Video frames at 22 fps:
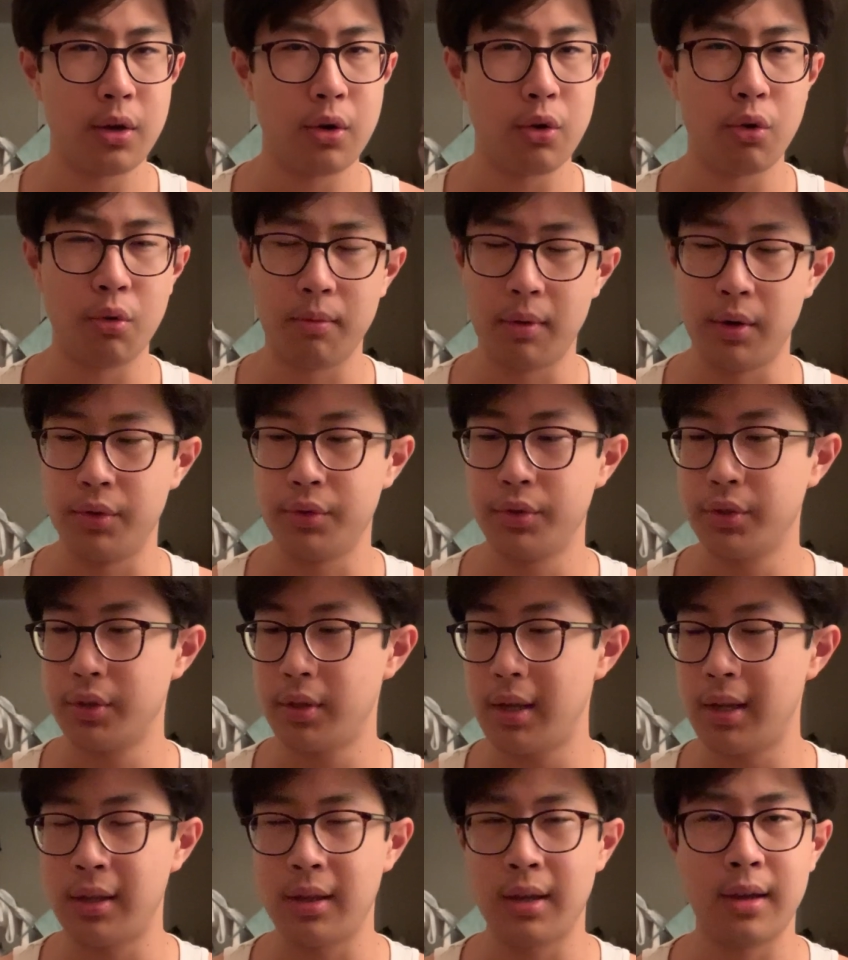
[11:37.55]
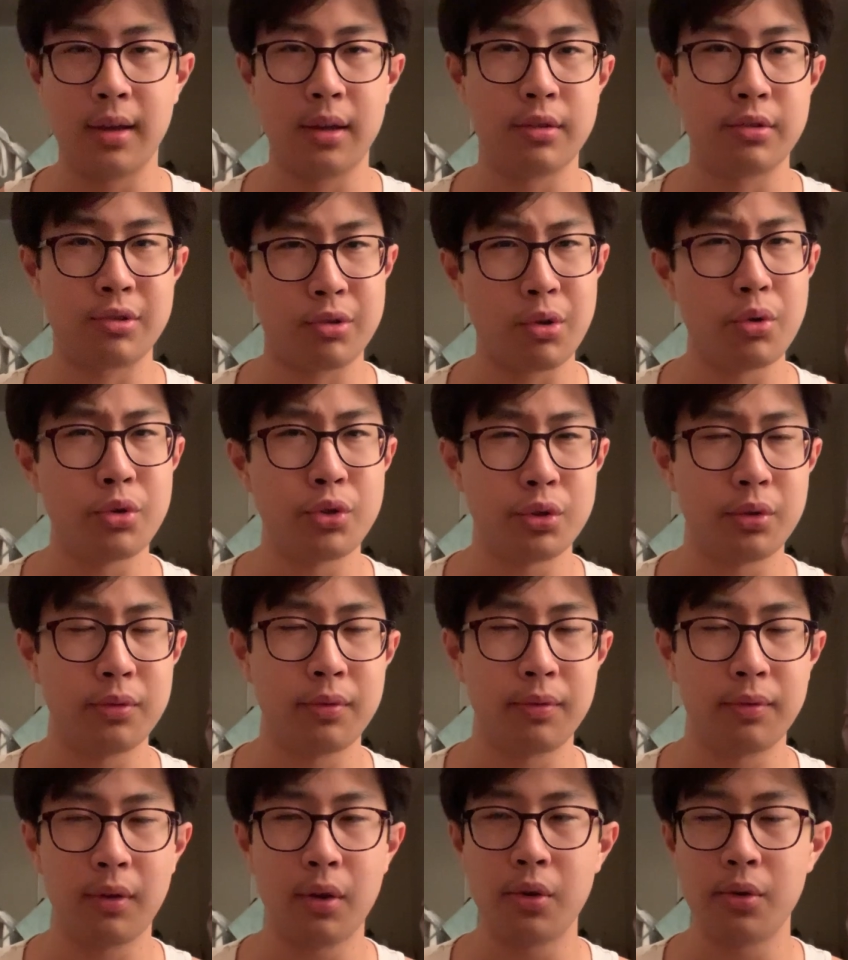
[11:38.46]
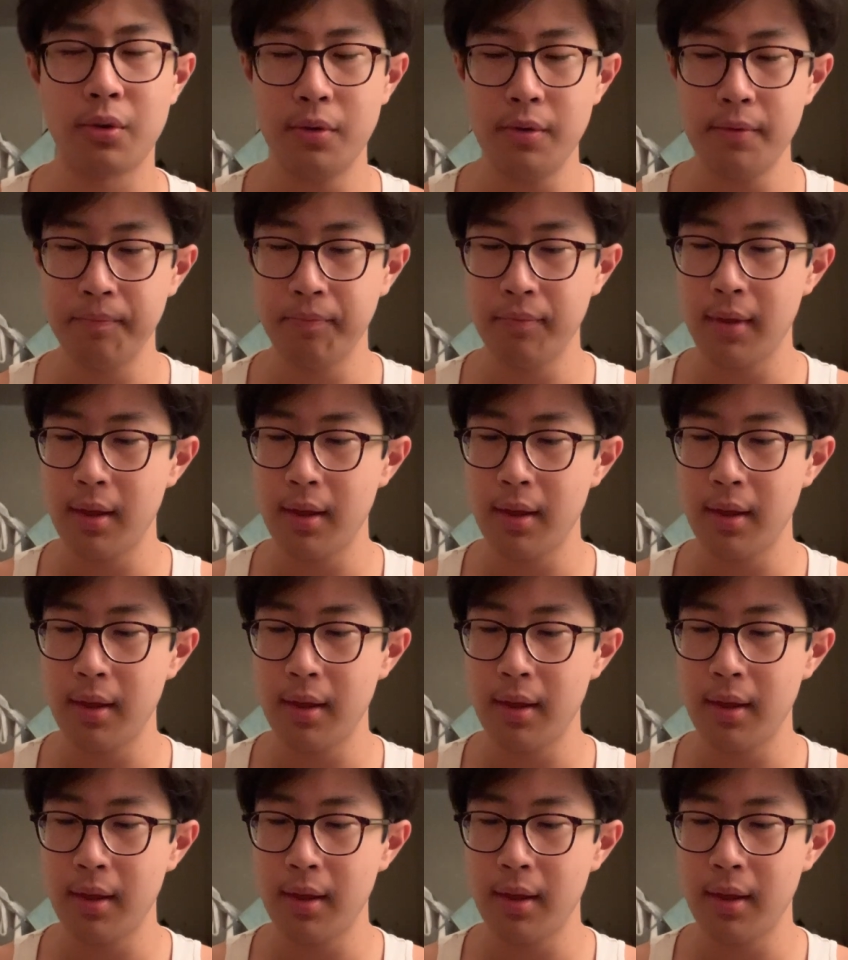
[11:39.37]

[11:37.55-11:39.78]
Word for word: almost in a social flow,